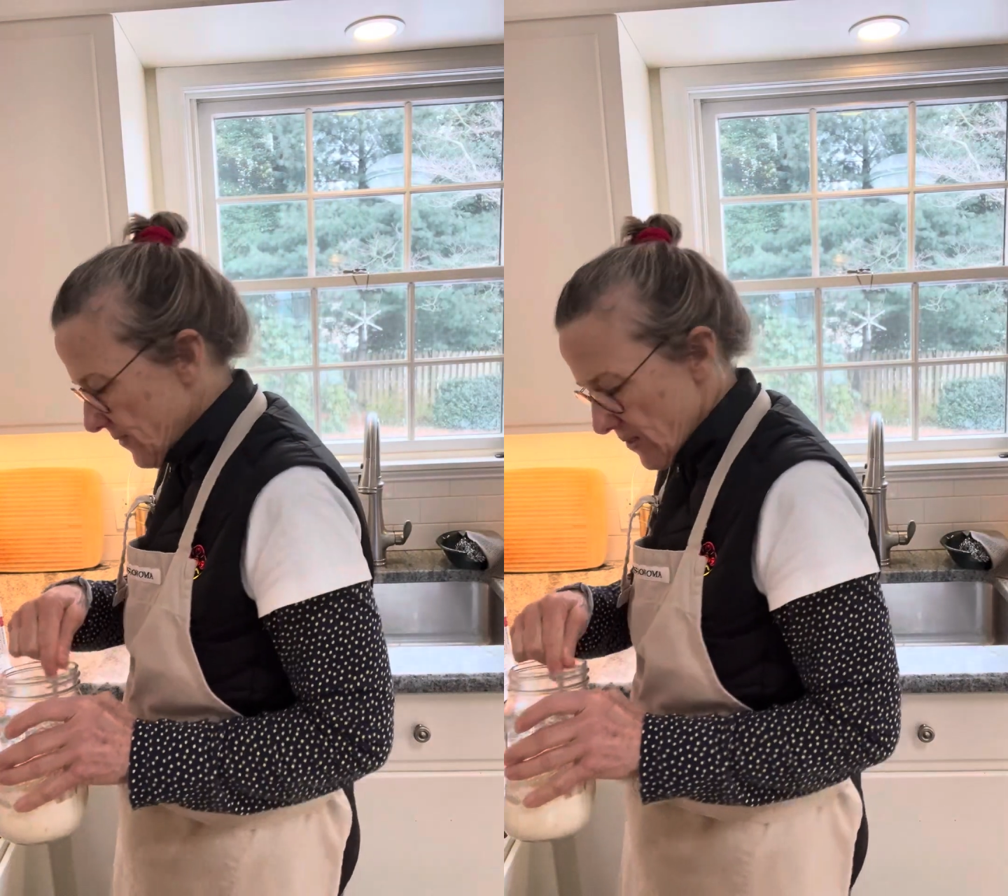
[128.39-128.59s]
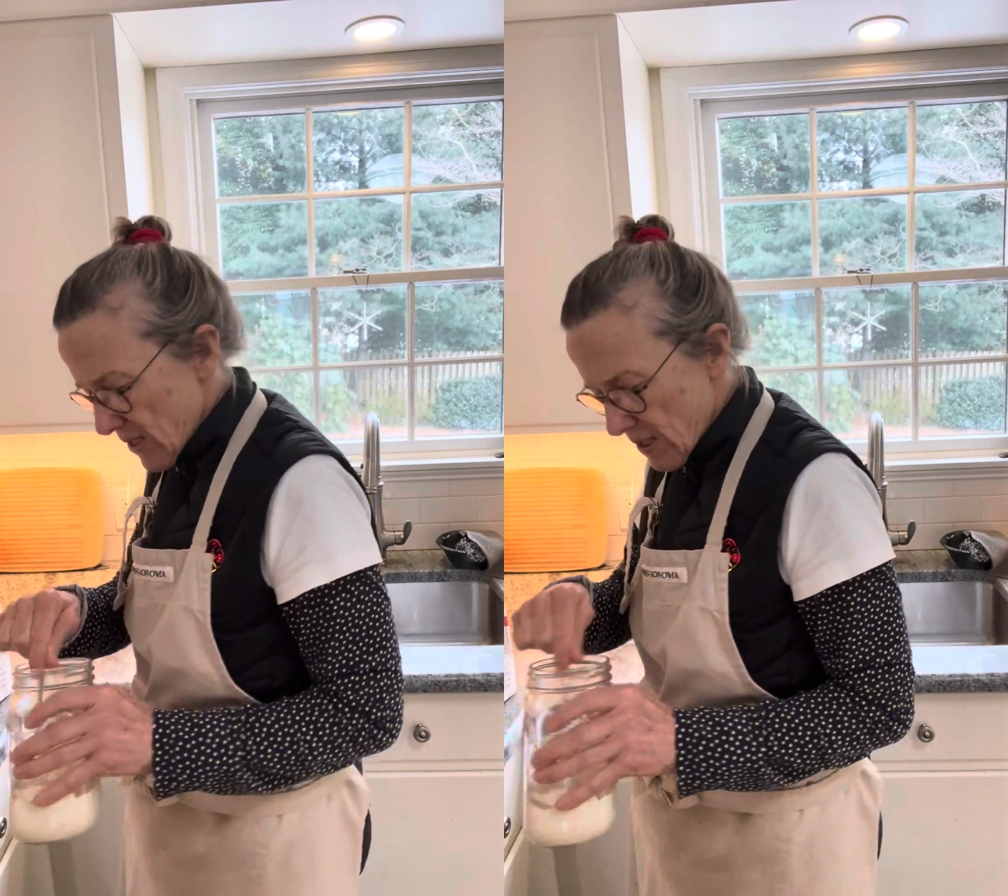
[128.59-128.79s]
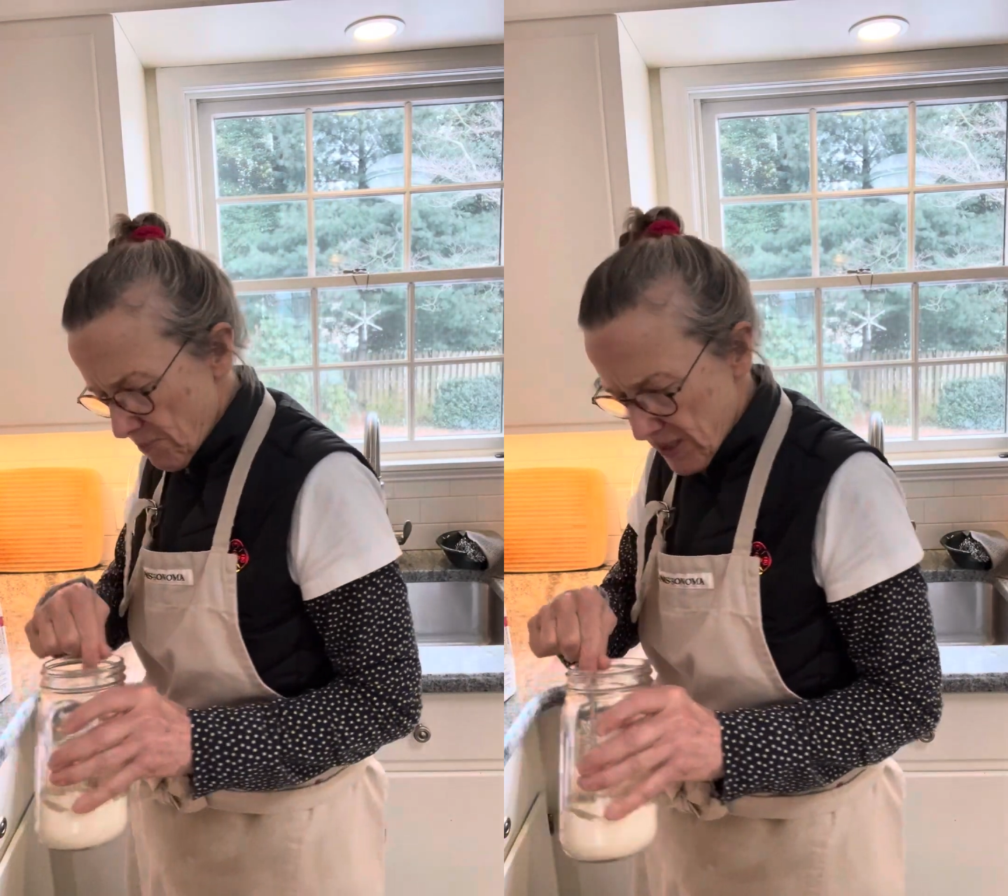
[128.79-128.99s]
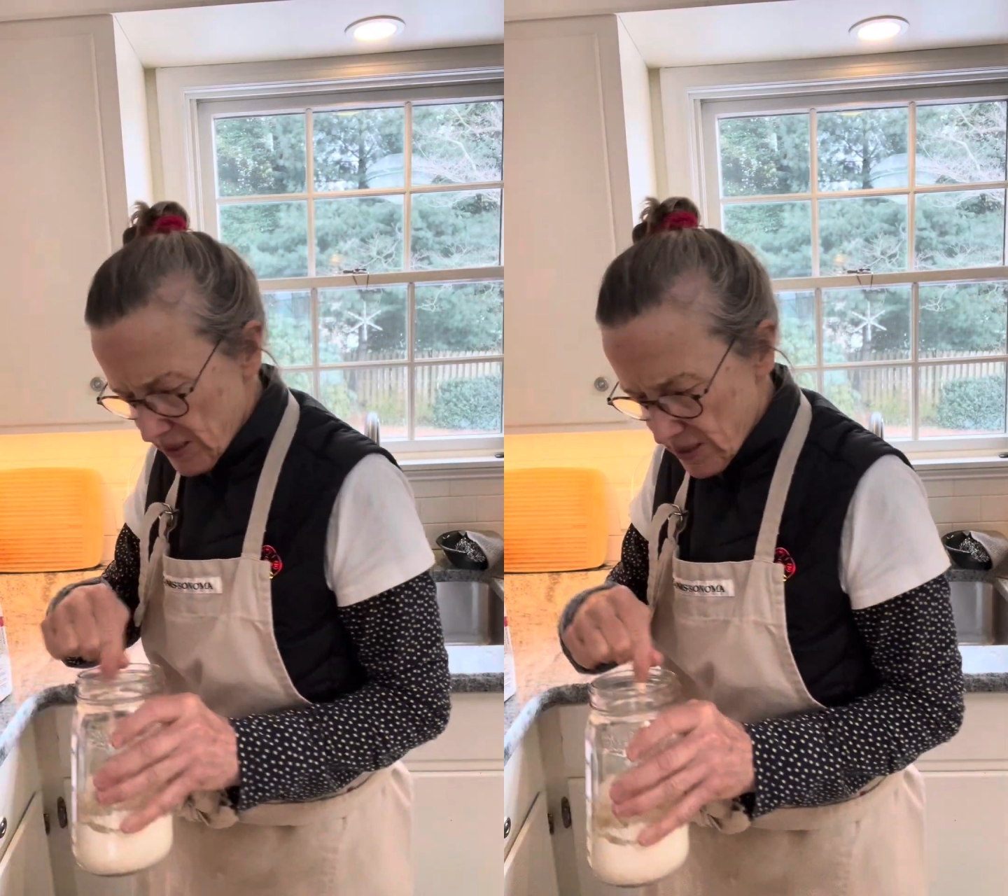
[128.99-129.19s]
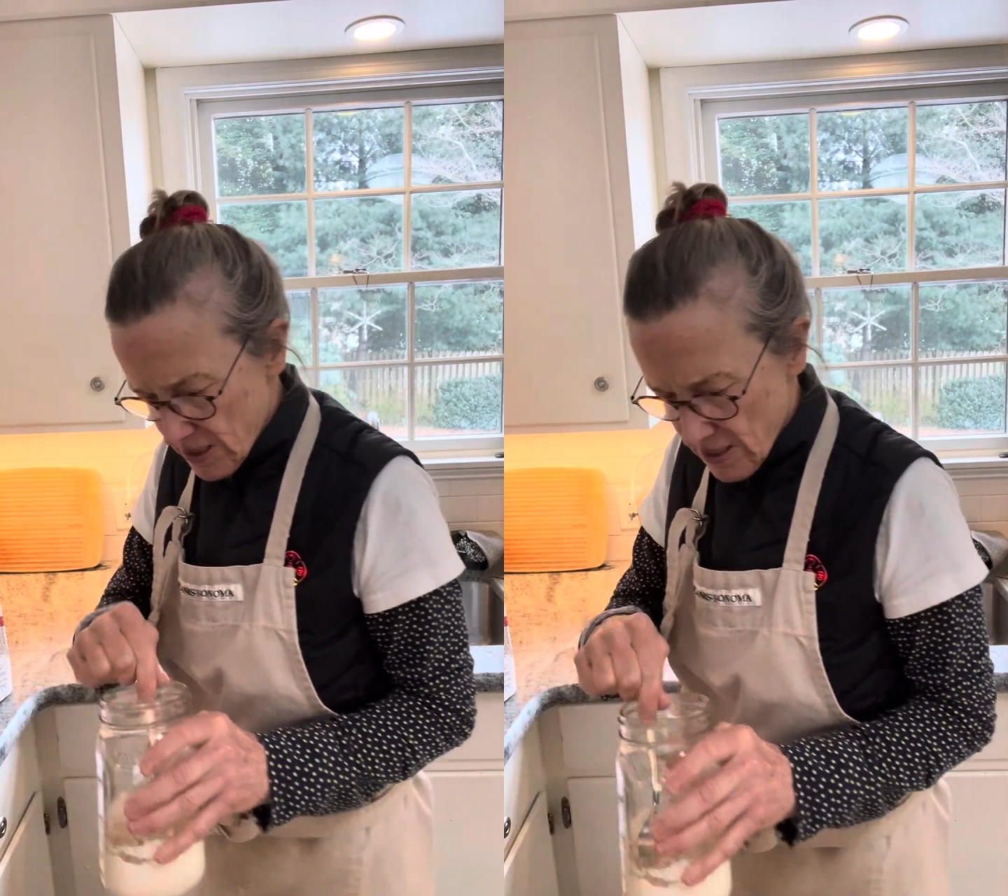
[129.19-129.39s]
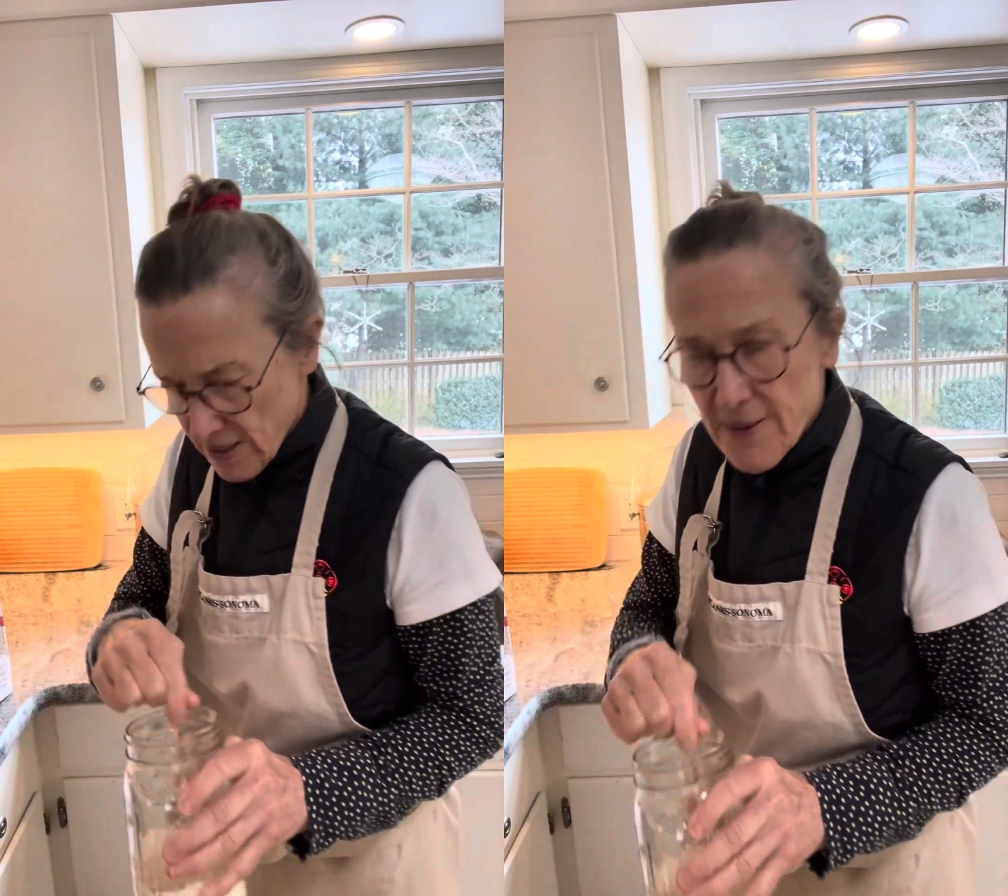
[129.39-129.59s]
thick and pasty.